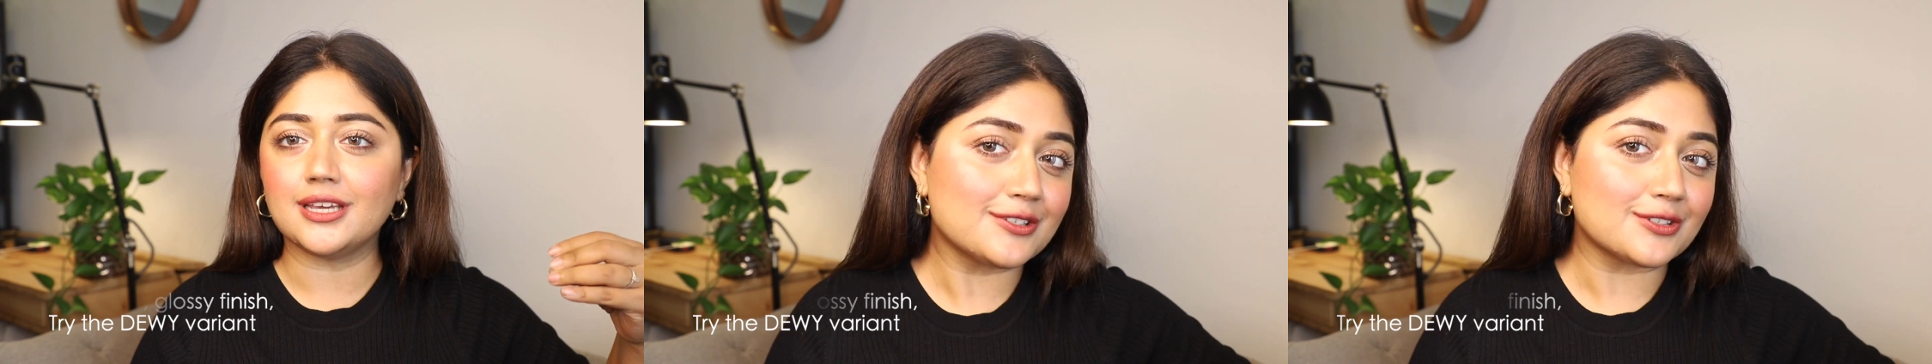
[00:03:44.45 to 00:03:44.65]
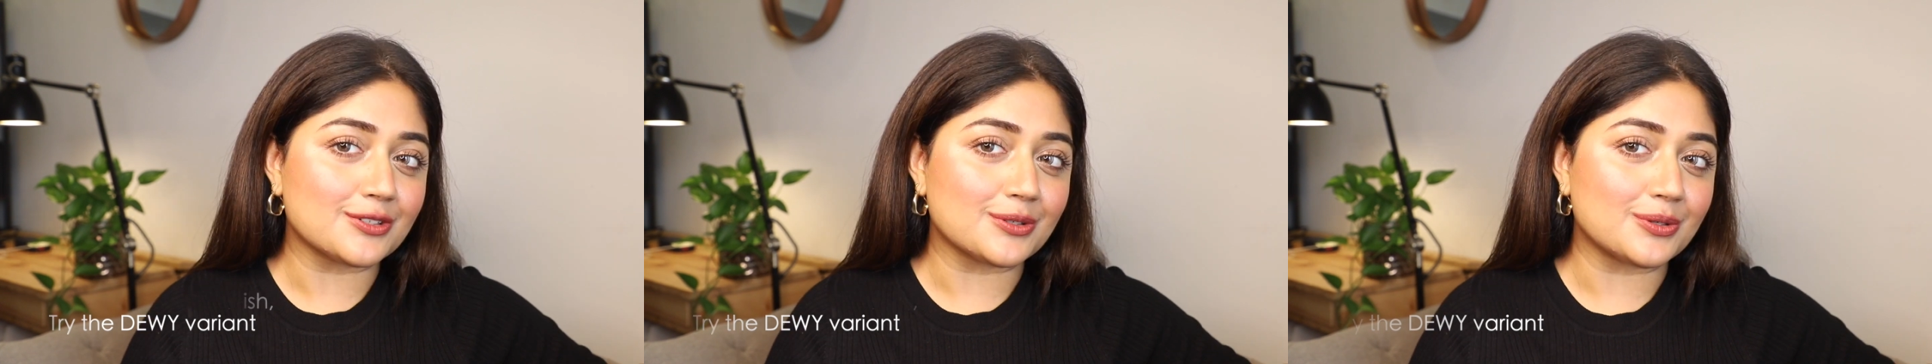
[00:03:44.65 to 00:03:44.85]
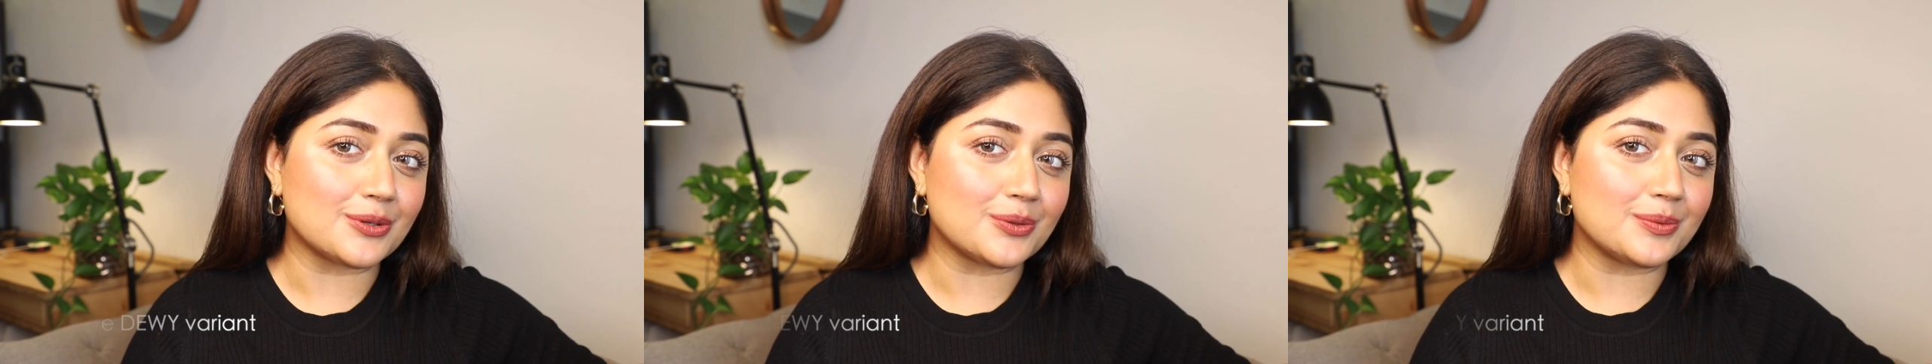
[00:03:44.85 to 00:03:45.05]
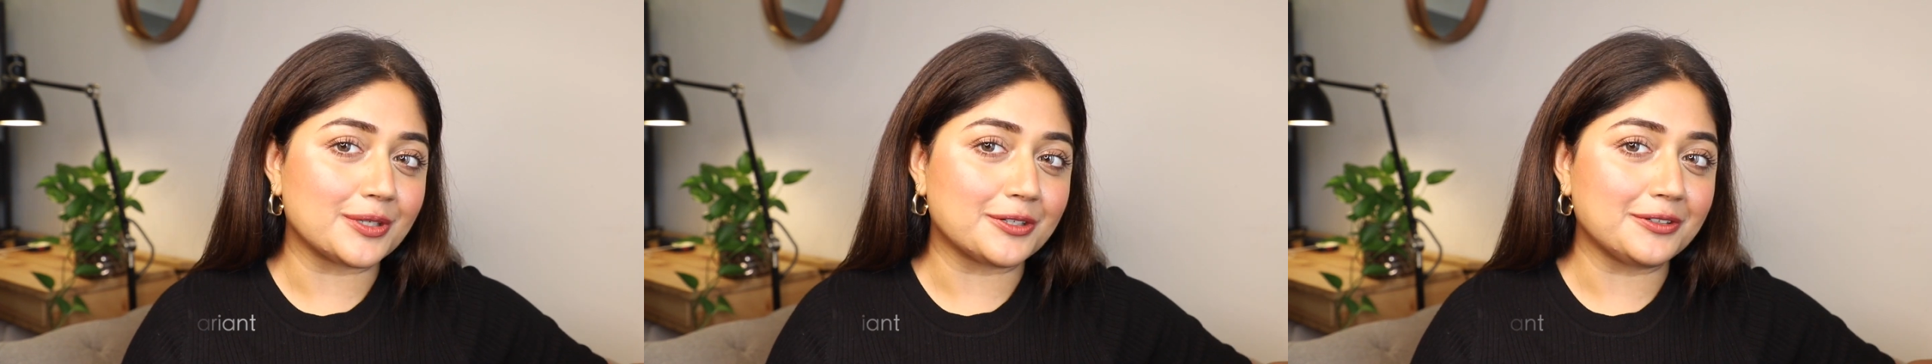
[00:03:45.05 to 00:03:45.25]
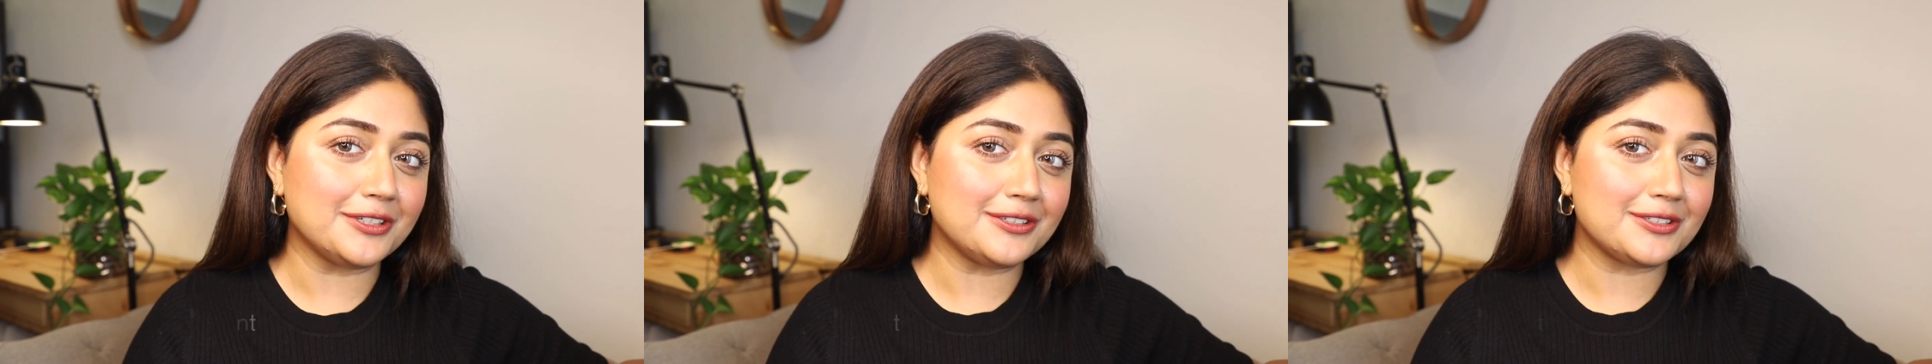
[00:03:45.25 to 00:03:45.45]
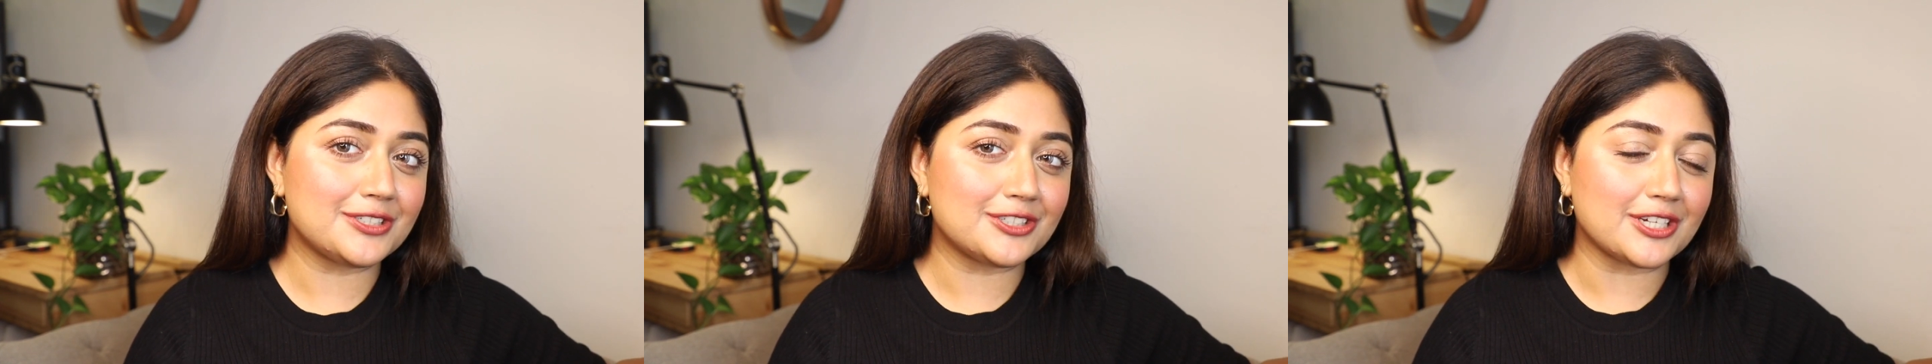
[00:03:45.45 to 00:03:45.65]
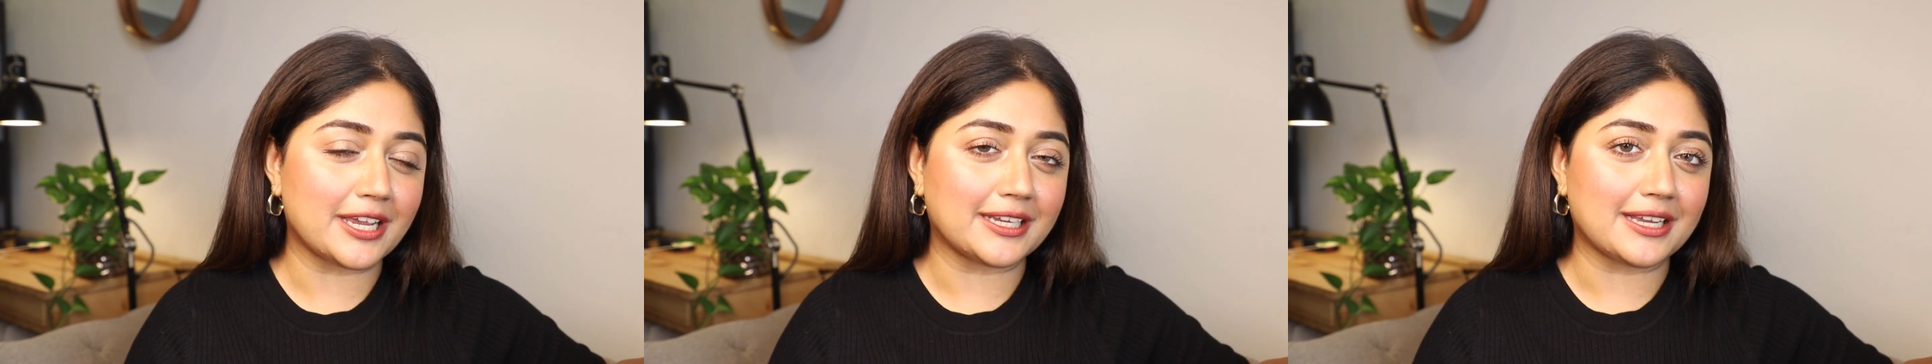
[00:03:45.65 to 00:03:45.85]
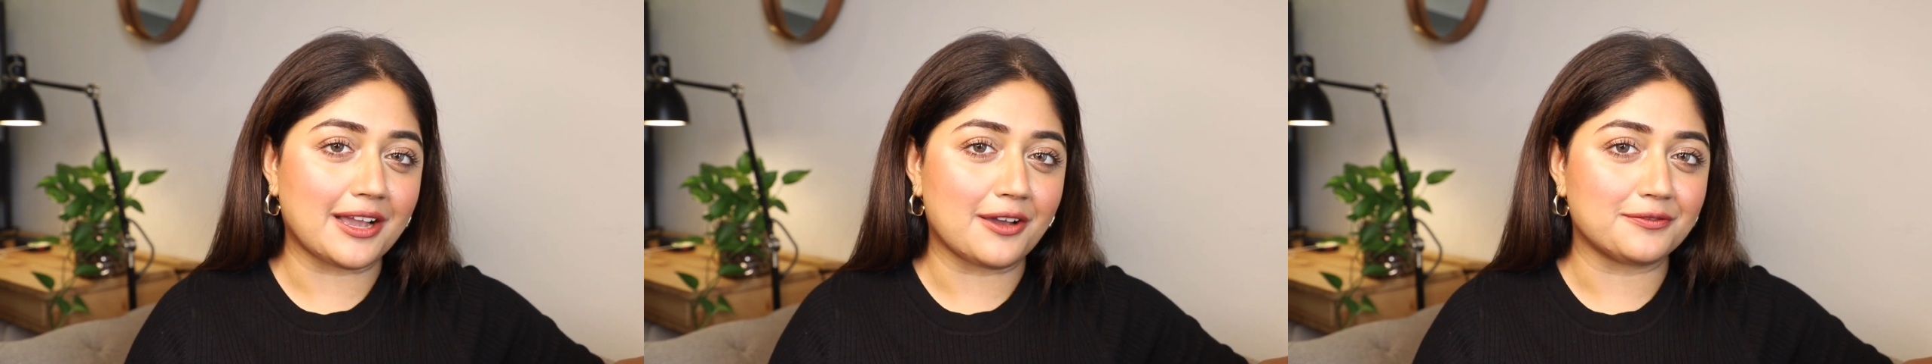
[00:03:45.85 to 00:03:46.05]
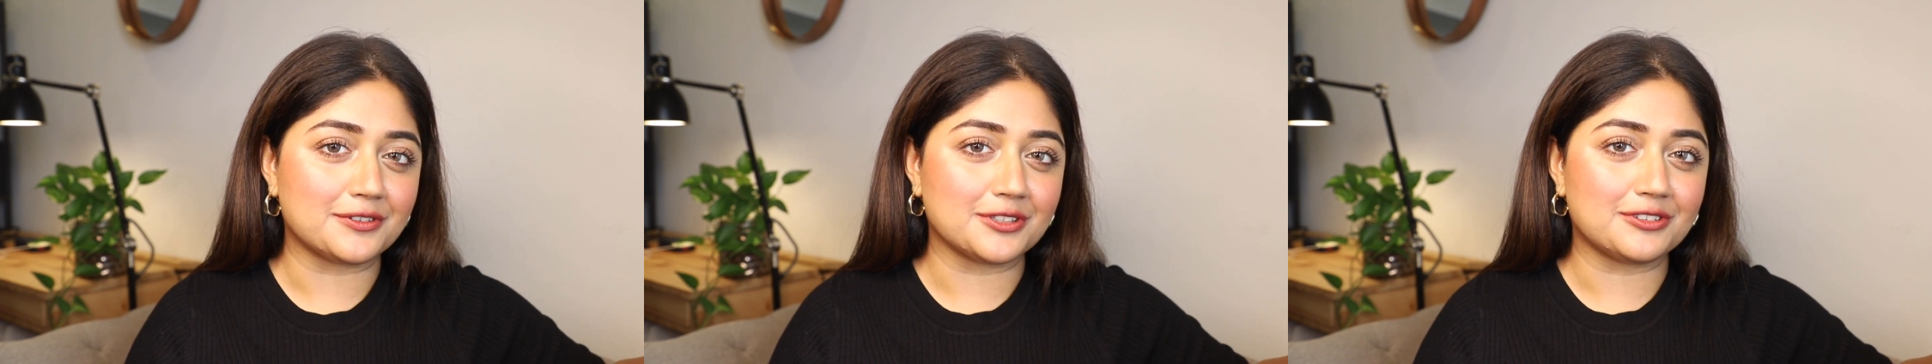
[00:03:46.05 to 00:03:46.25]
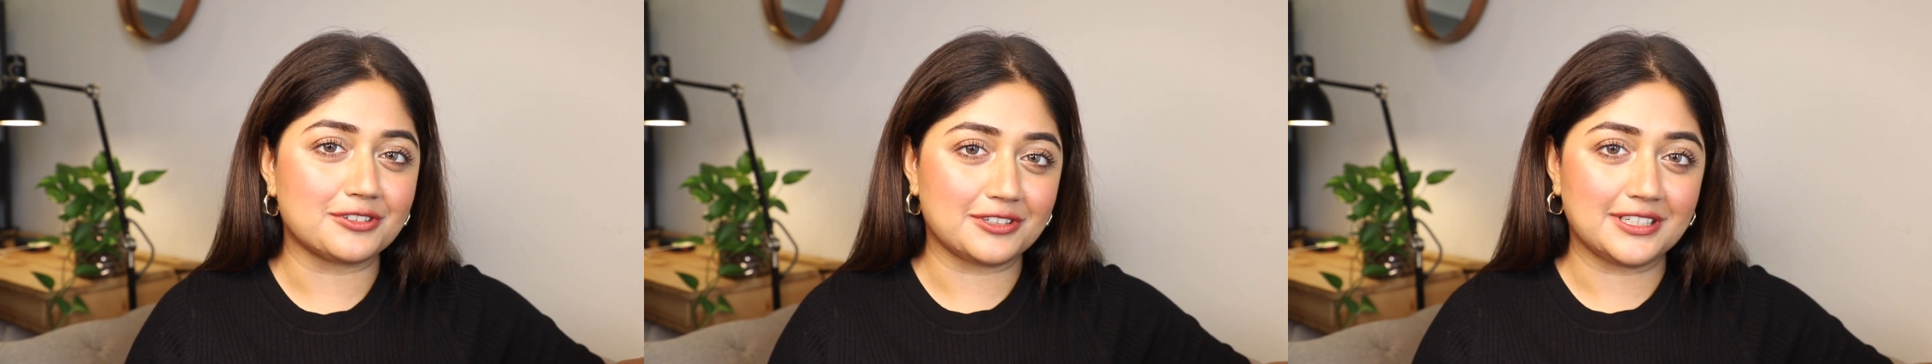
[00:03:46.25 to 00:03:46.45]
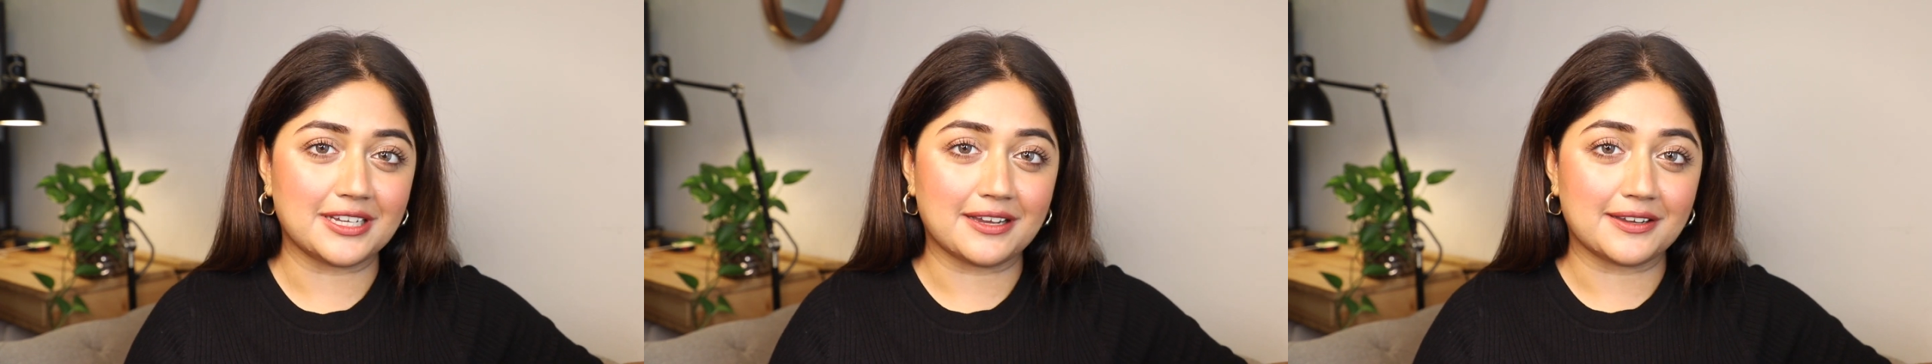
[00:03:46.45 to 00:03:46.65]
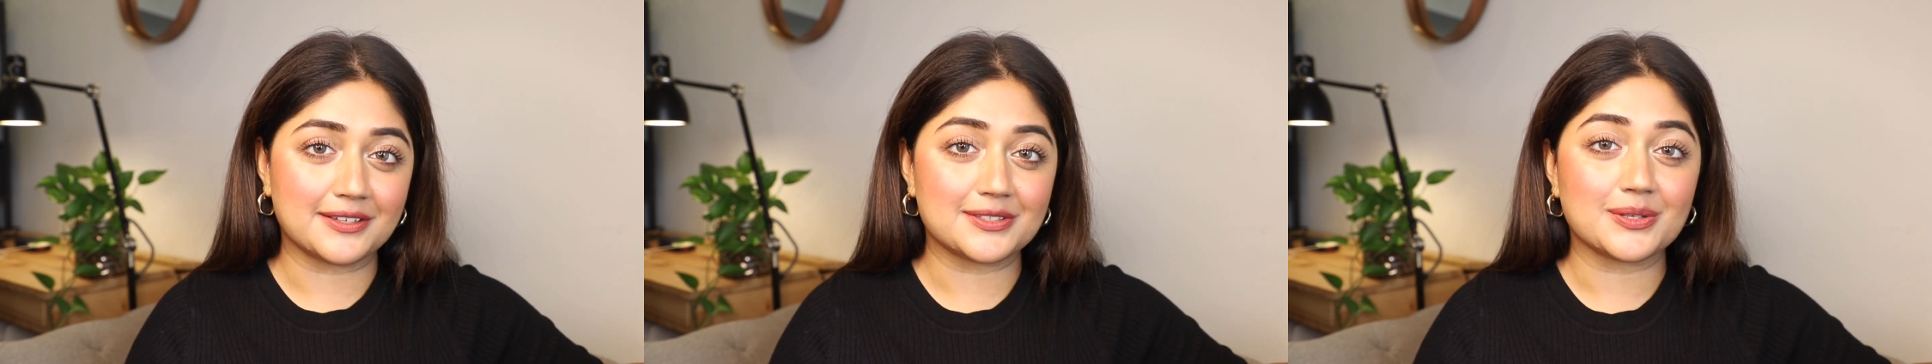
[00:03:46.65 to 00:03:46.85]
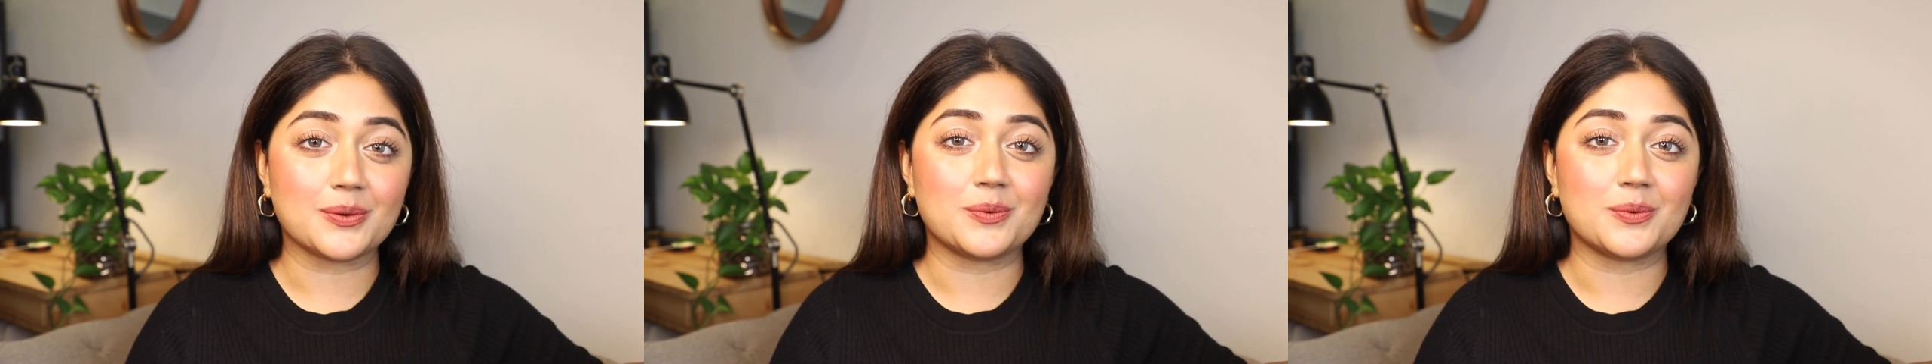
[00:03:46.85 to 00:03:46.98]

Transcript: So we're going to check after 3 hours